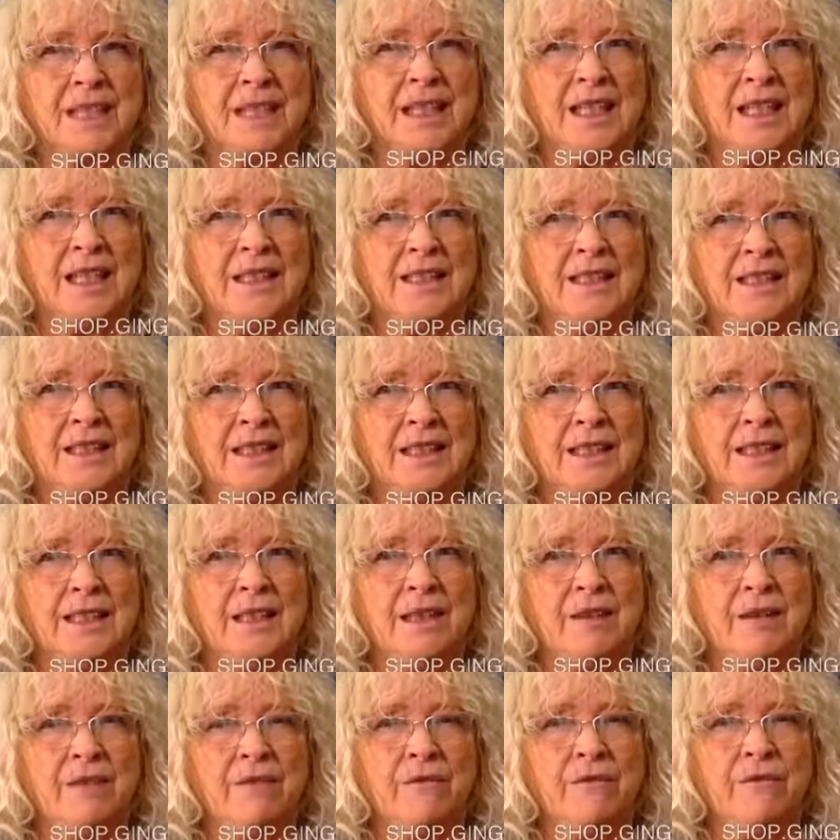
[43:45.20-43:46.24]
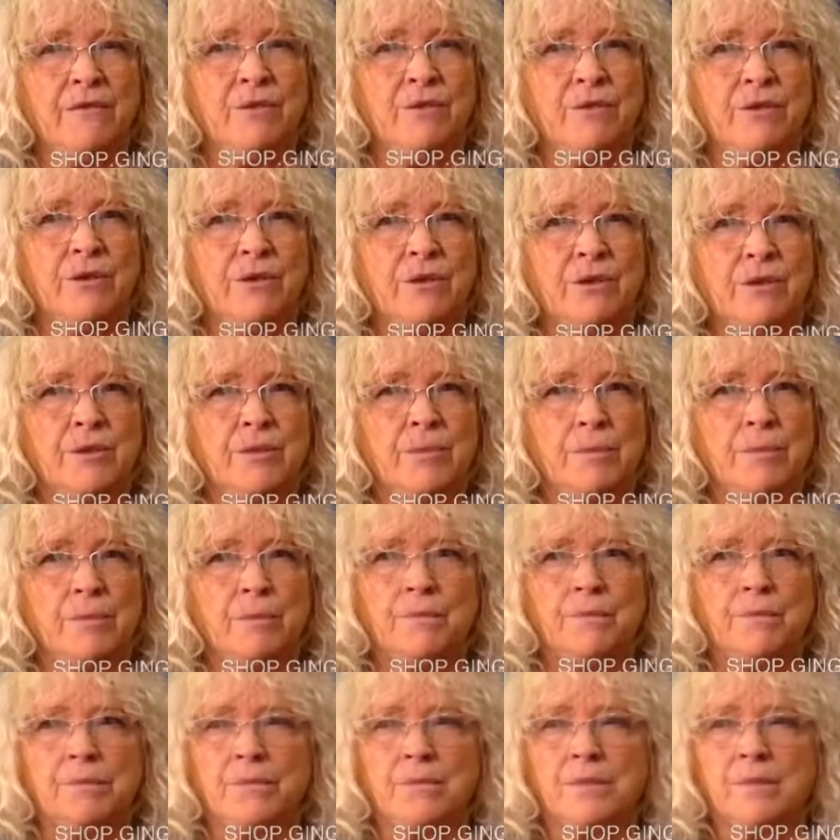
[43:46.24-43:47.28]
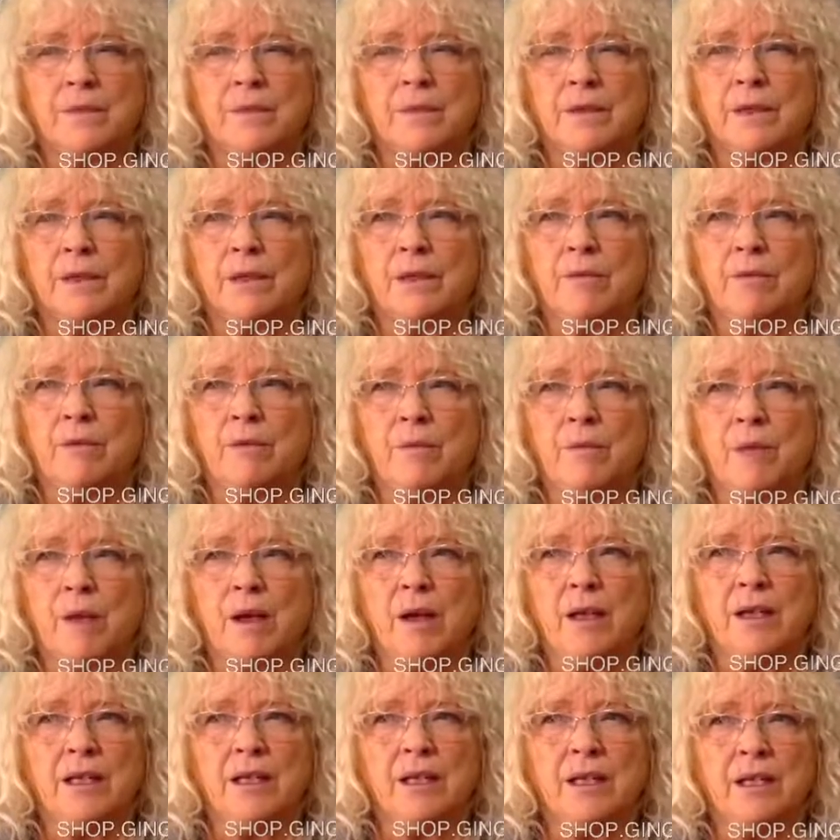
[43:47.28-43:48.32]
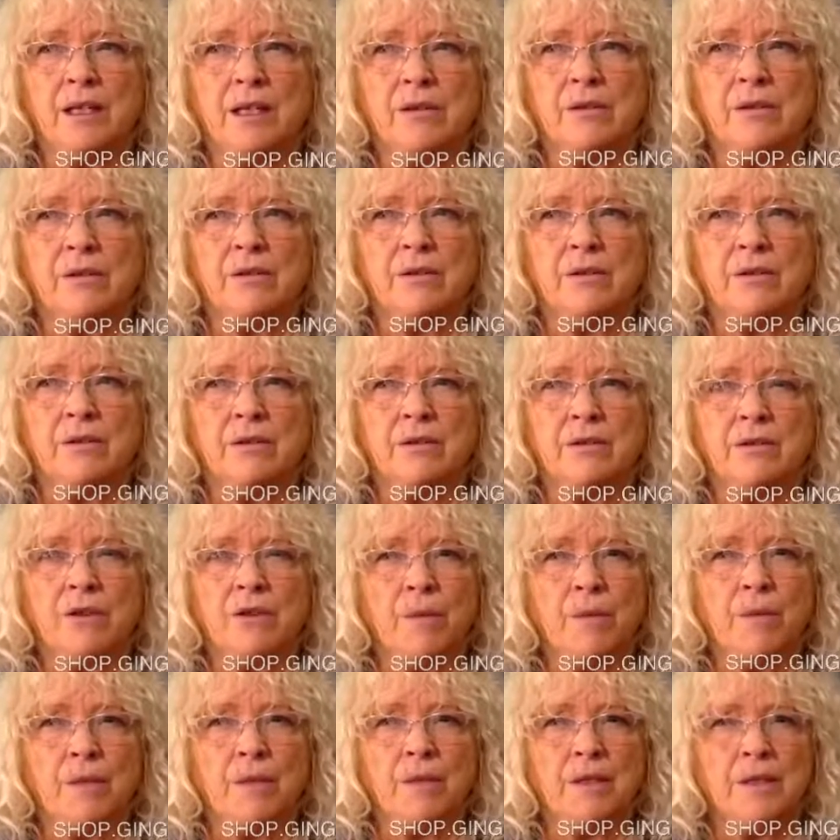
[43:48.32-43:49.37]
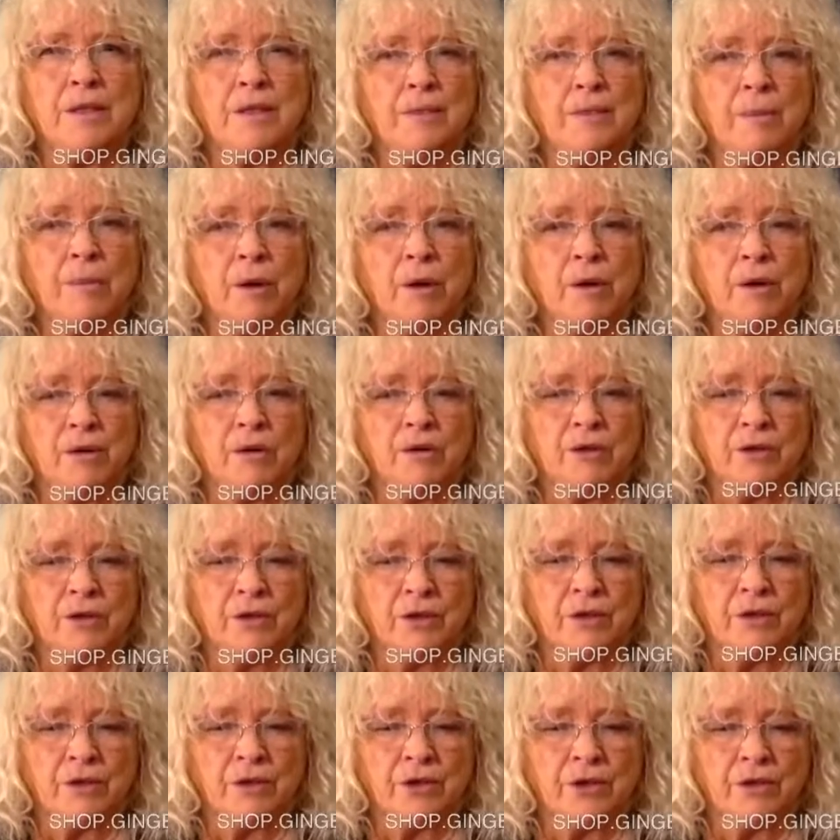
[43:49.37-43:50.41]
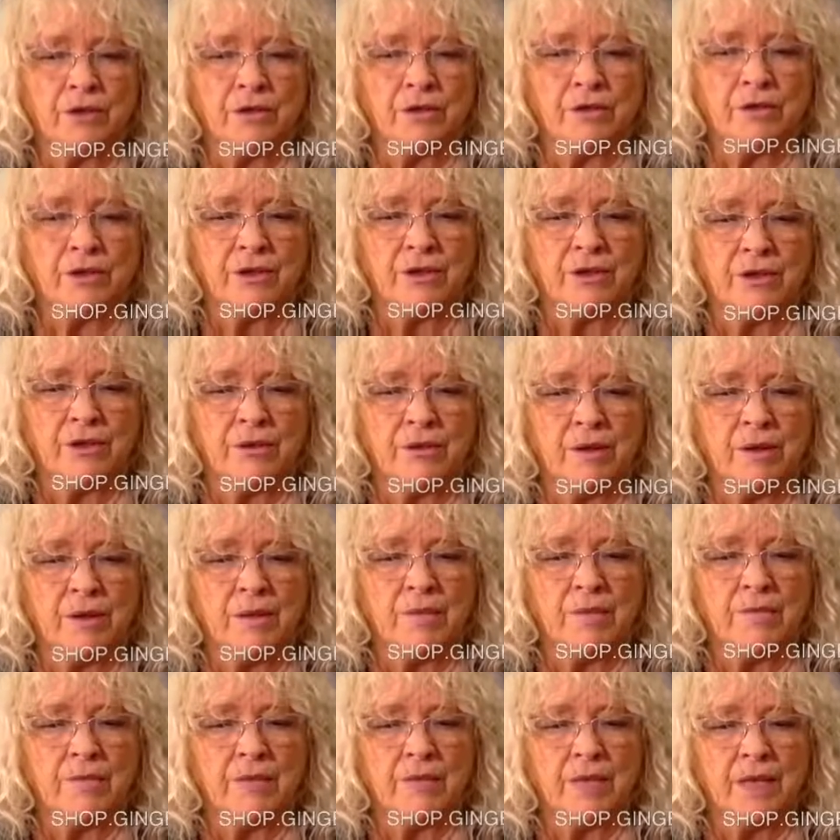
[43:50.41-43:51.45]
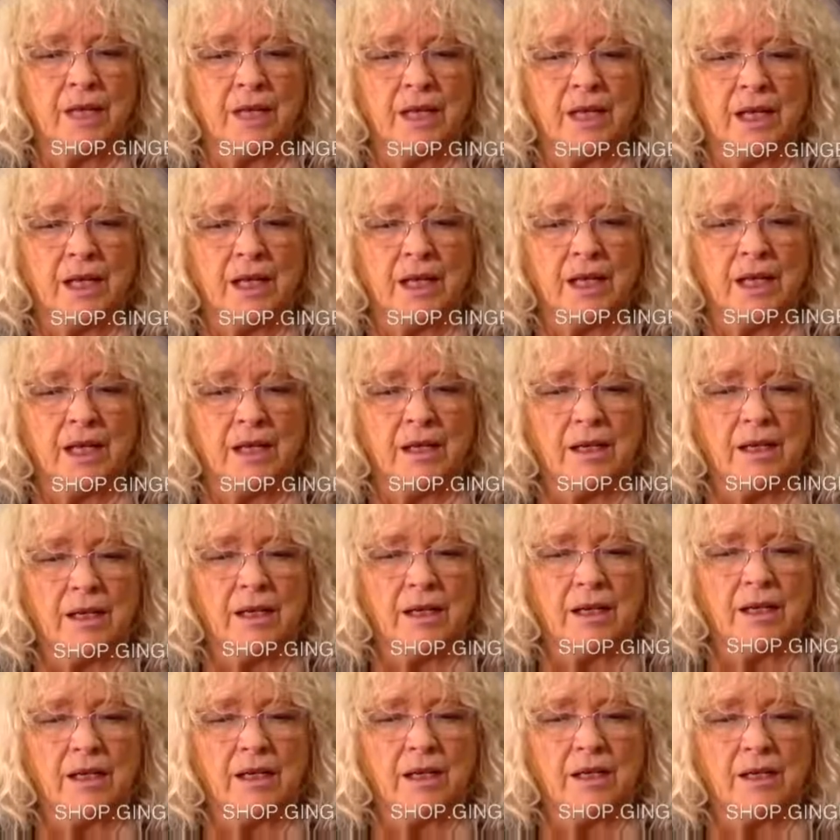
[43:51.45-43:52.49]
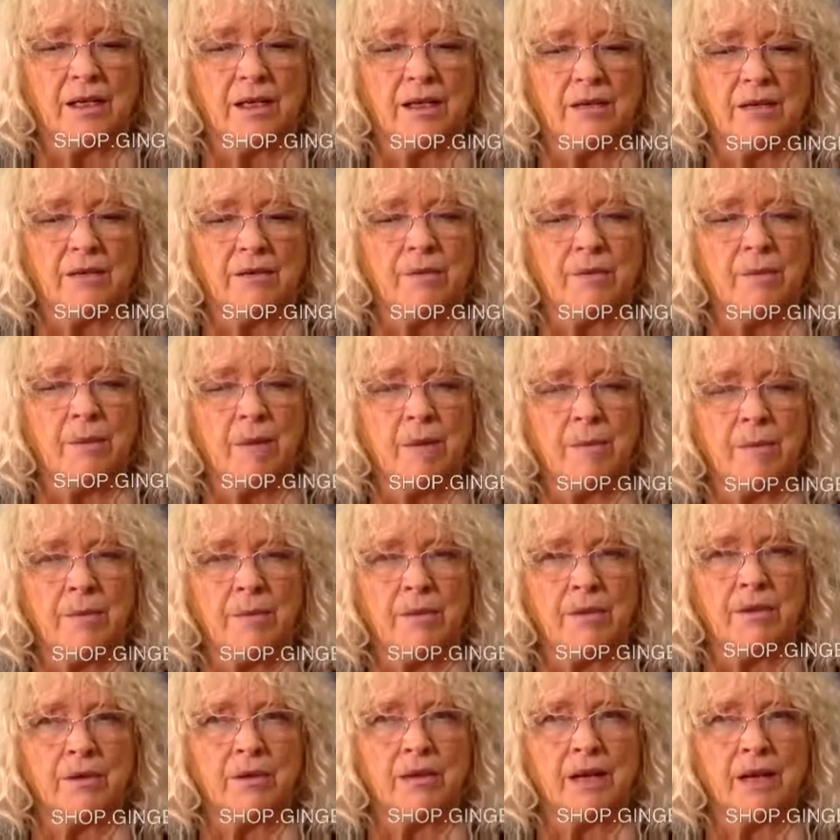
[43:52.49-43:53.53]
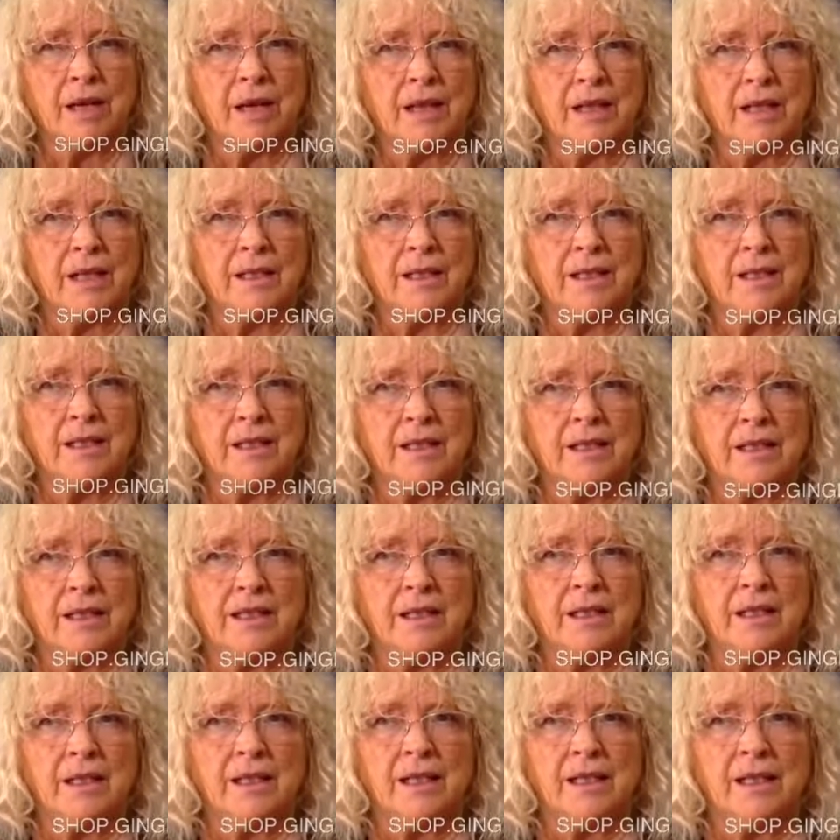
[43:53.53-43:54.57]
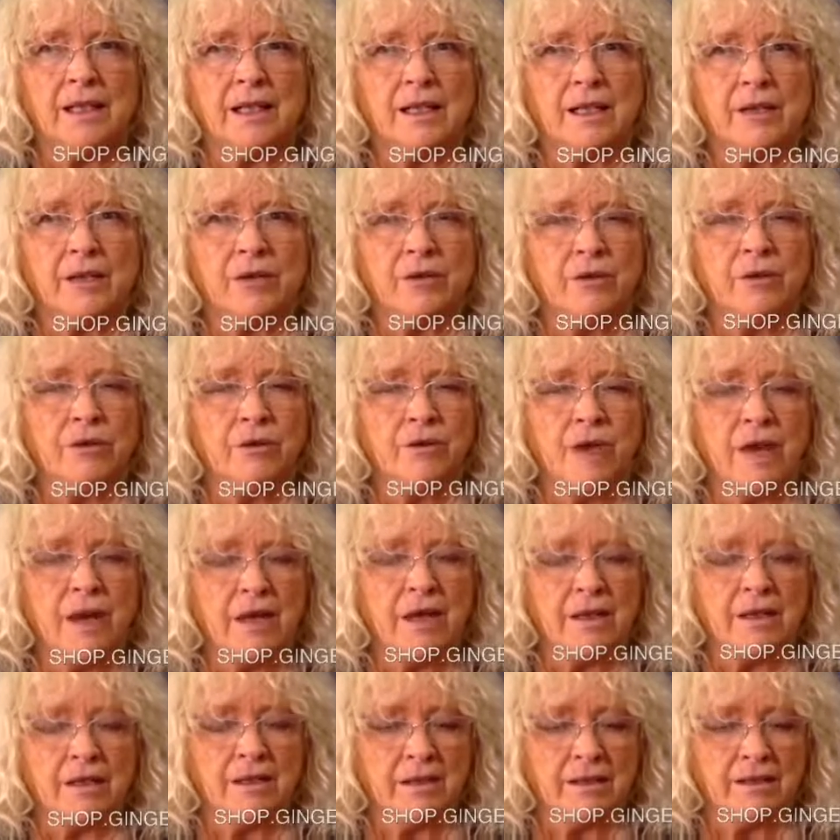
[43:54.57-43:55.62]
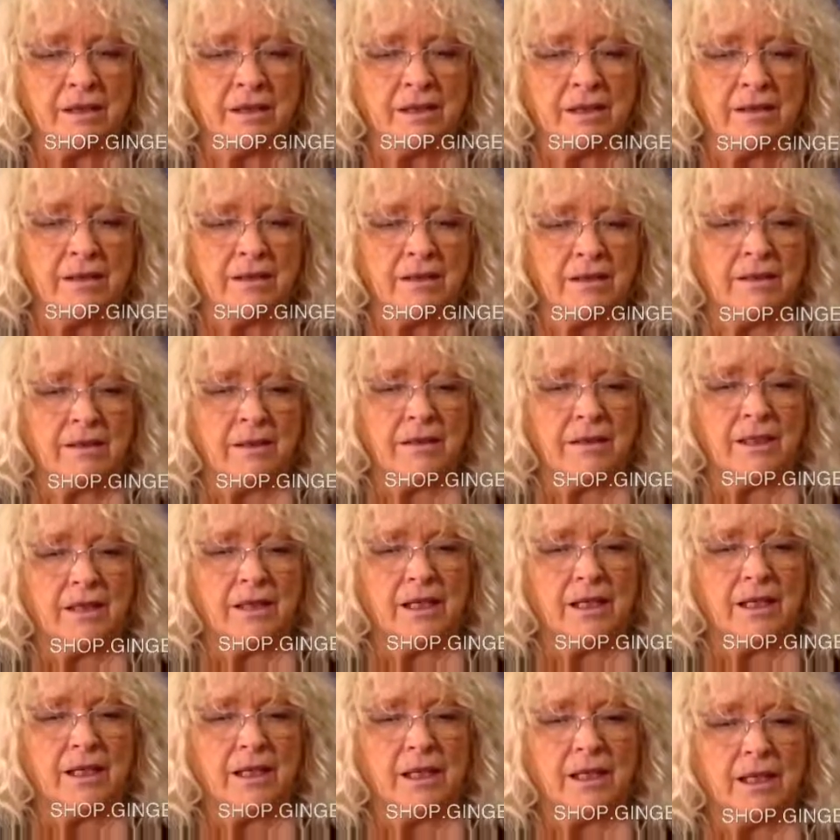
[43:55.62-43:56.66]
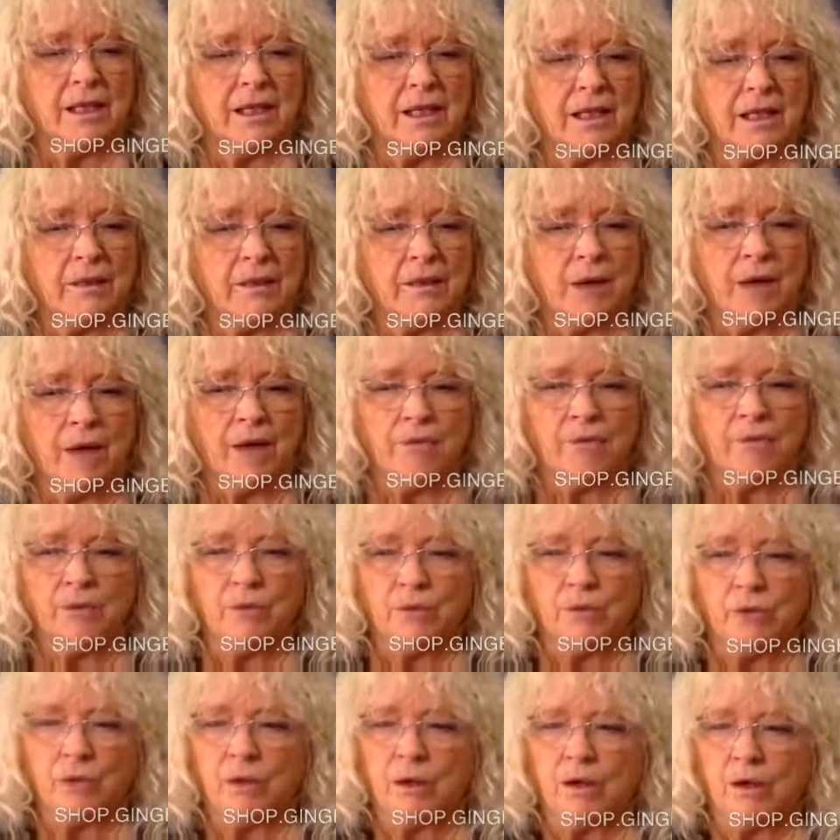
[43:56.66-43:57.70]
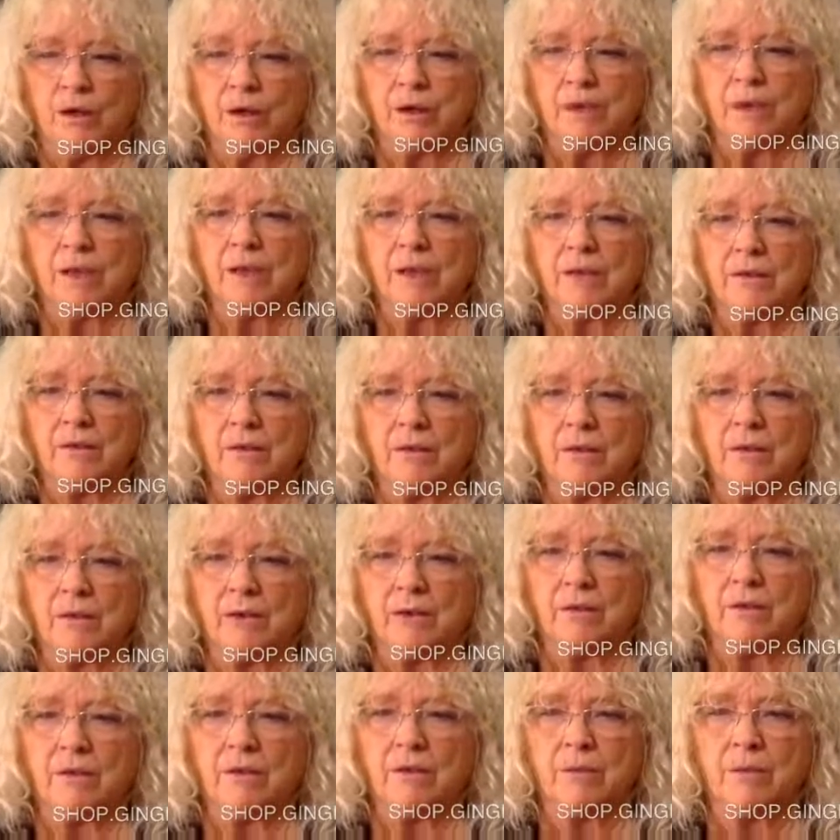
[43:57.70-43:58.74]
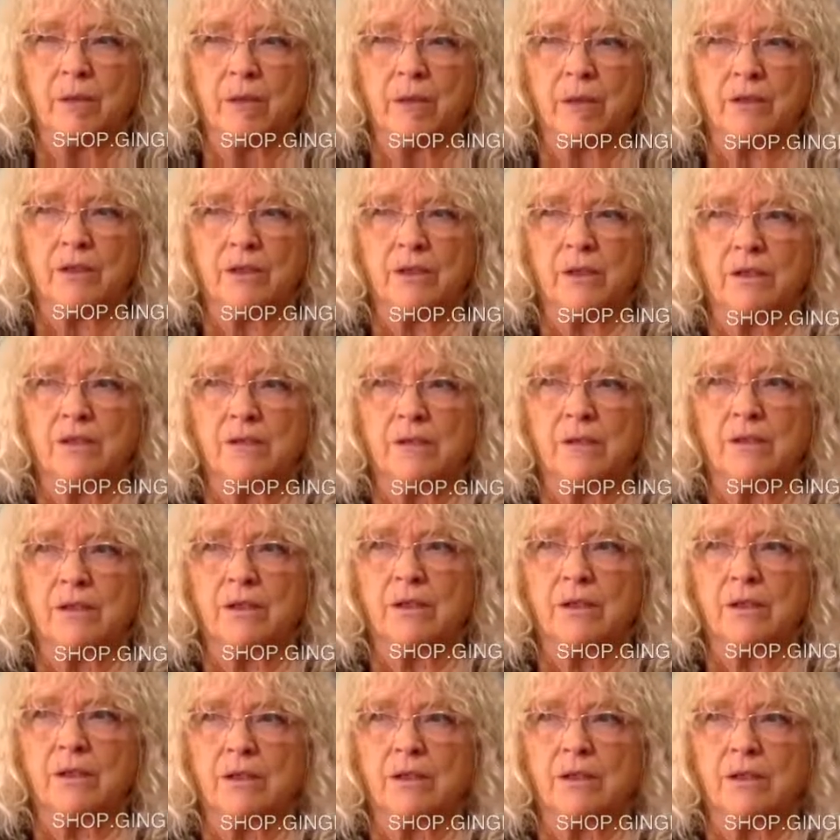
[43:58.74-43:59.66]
It's the life force reminding you, dropping sparkles on you to um, remember and you're great and we have to work on it you know to master this